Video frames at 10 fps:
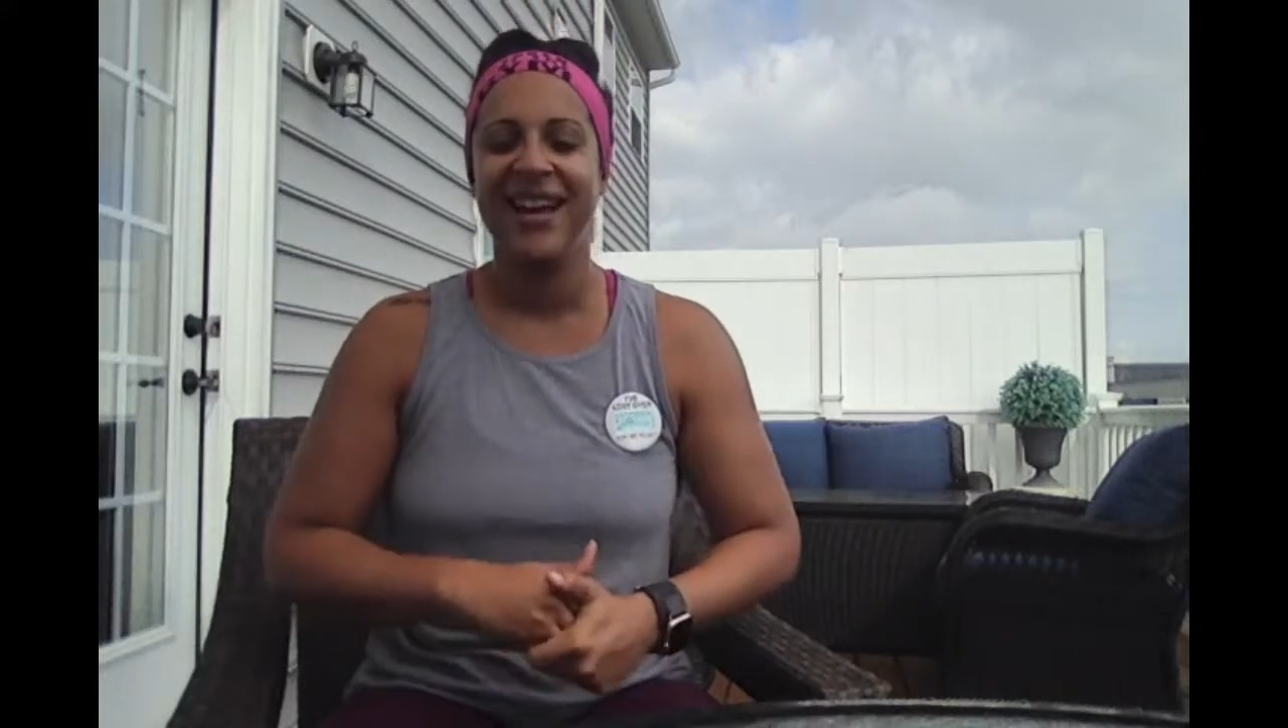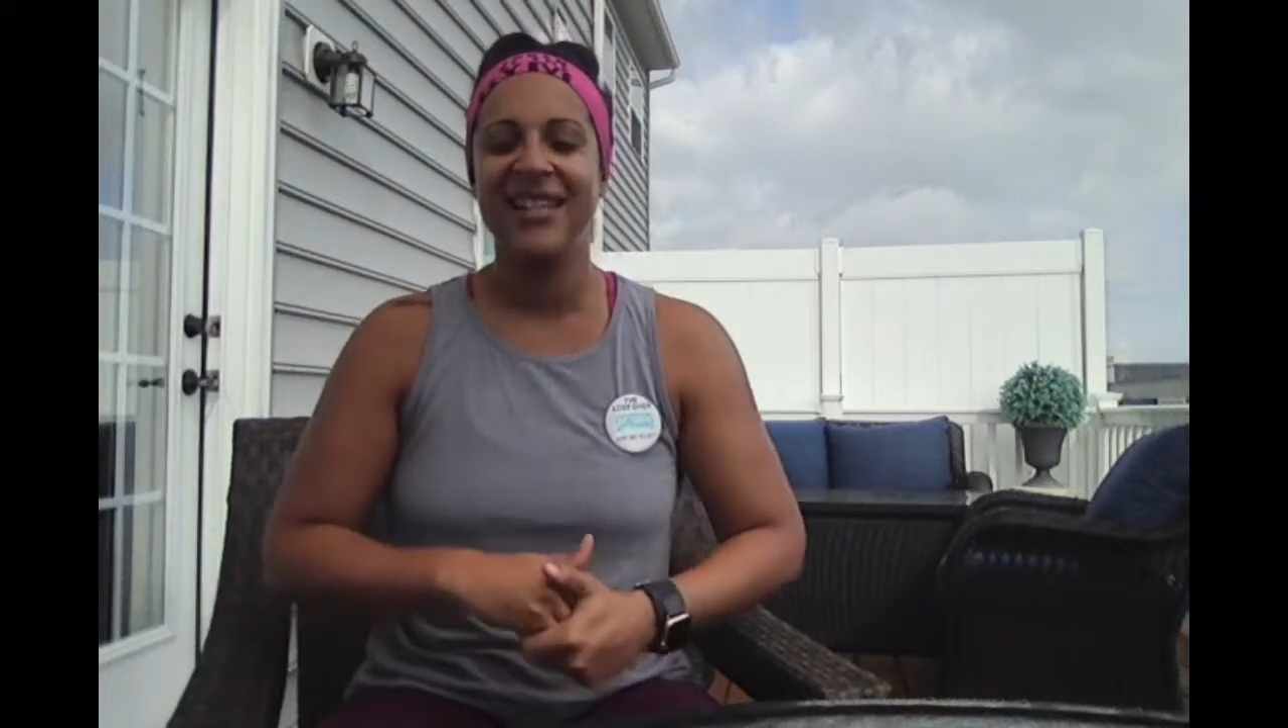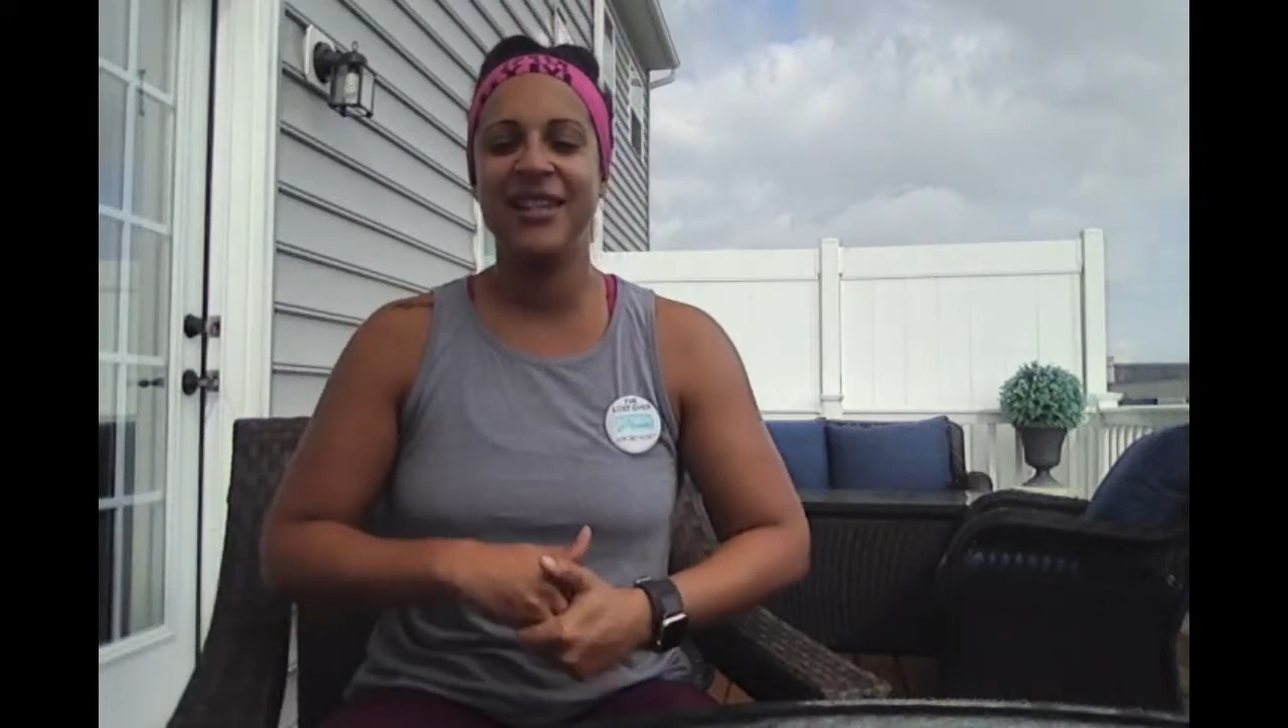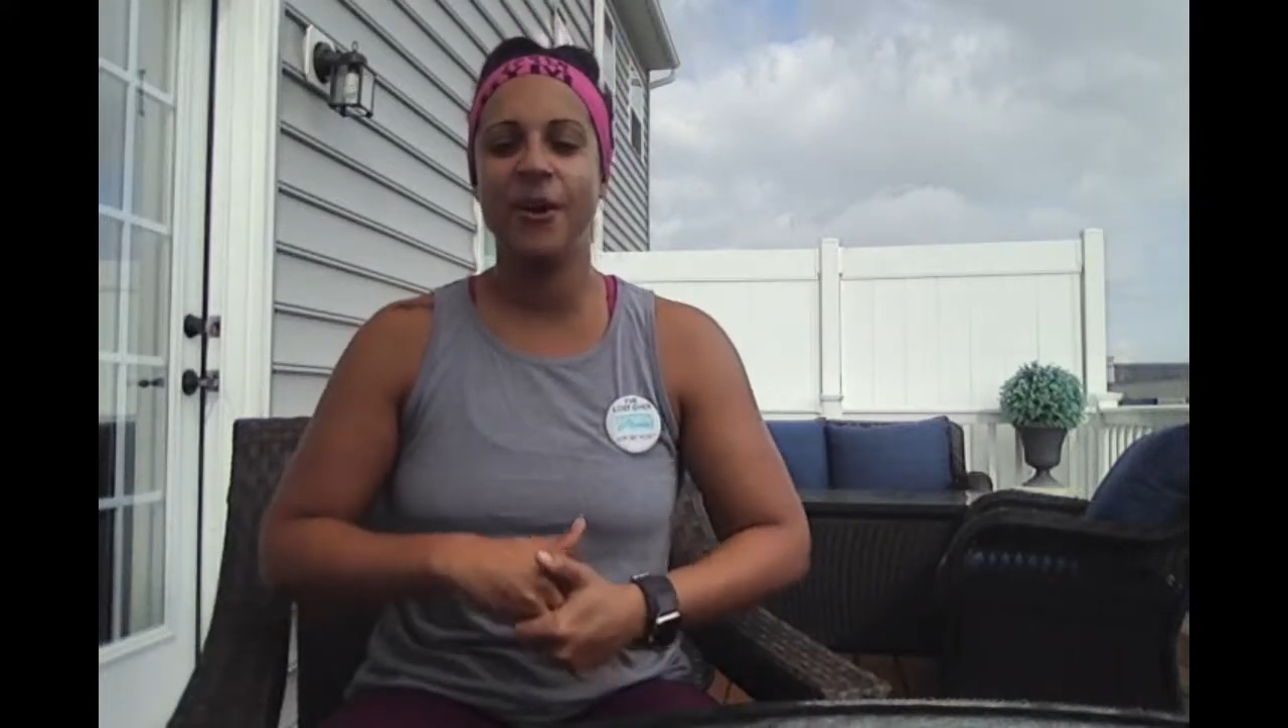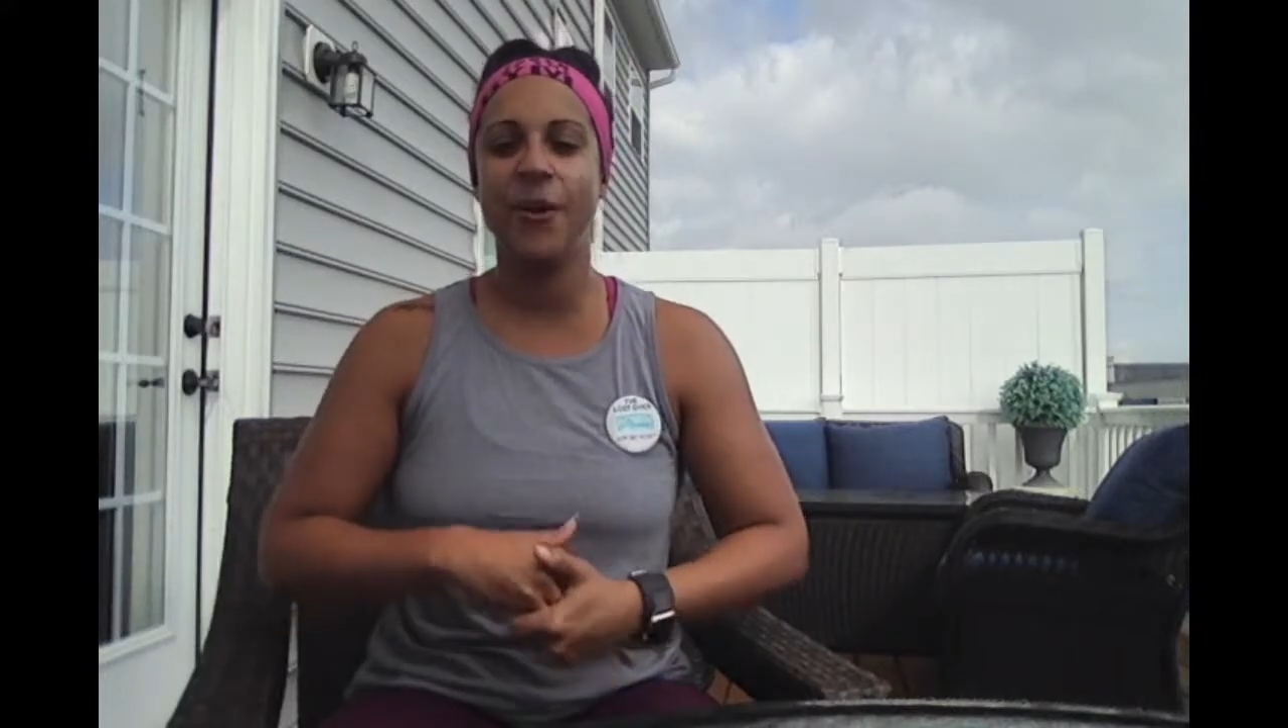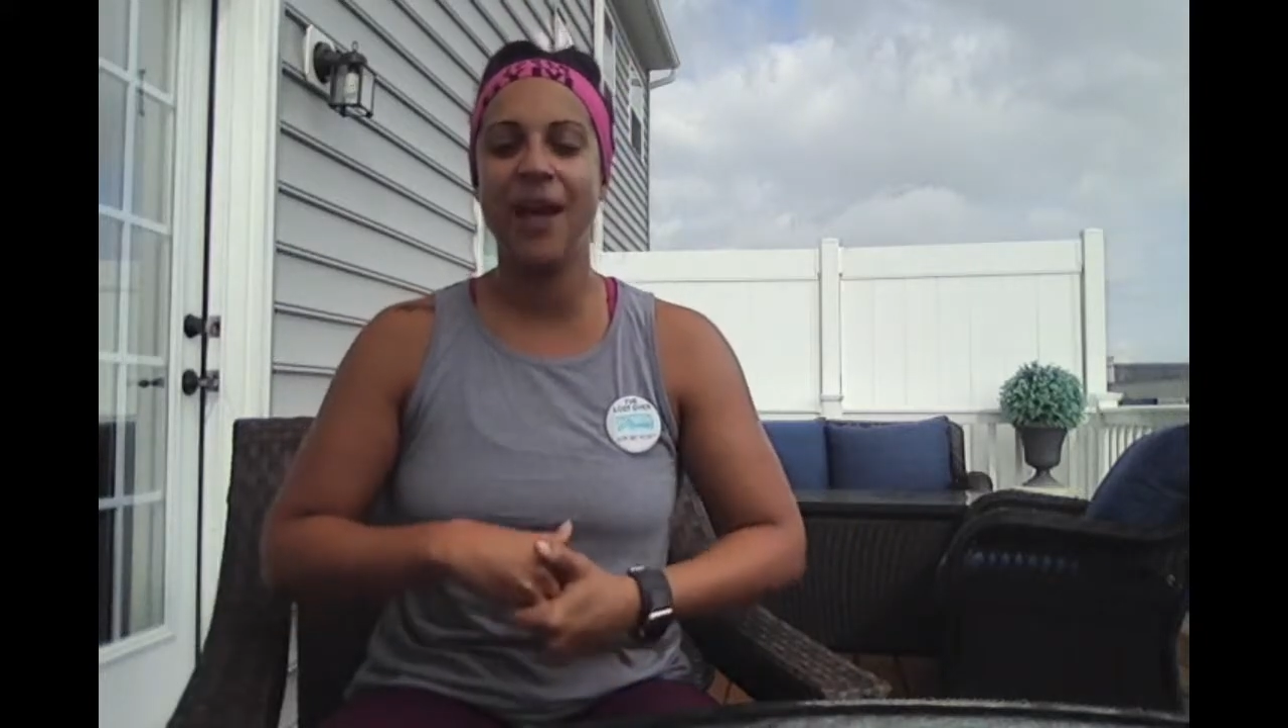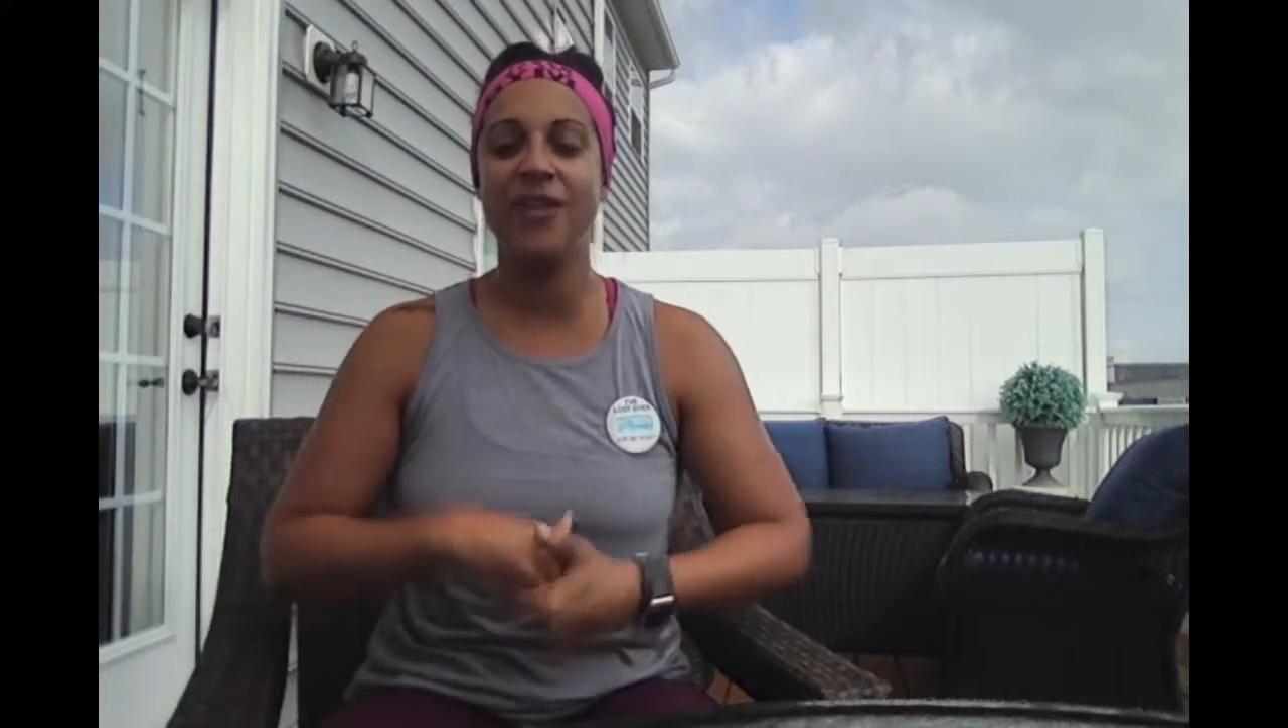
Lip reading: So I